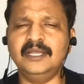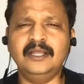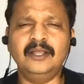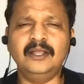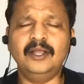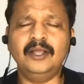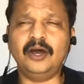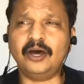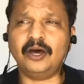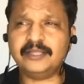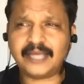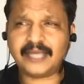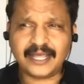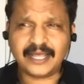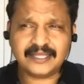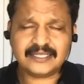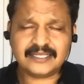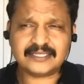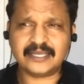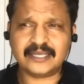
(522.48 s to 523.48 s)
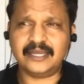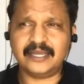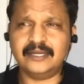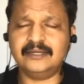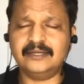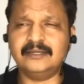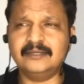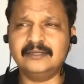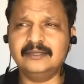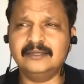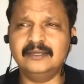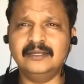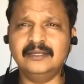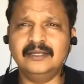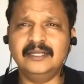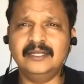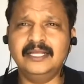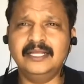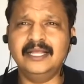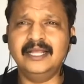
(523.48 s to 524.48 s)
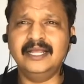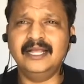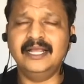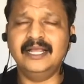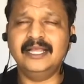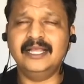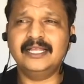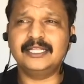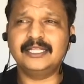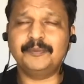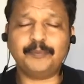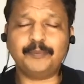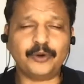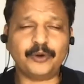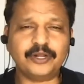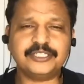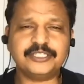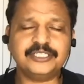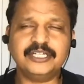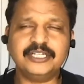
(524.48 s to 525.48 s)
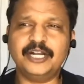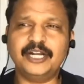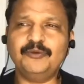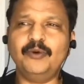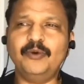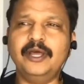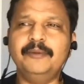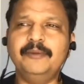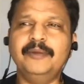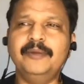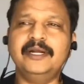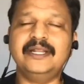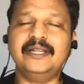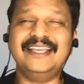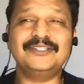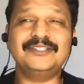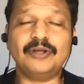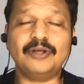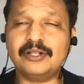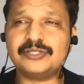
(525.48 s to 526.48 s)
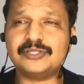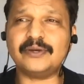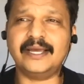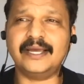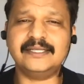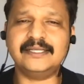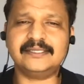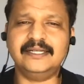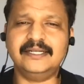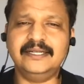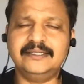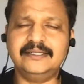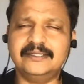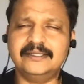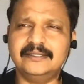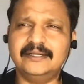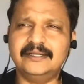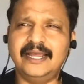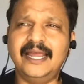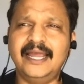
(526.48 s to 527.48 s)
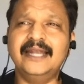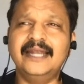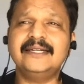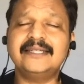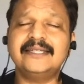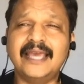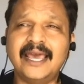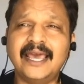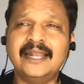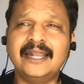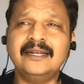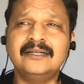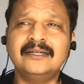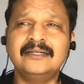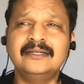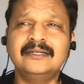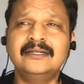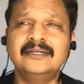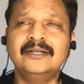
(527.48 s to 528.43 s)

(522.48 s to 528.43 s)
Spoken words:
On the other side, the production environment is also isolated and can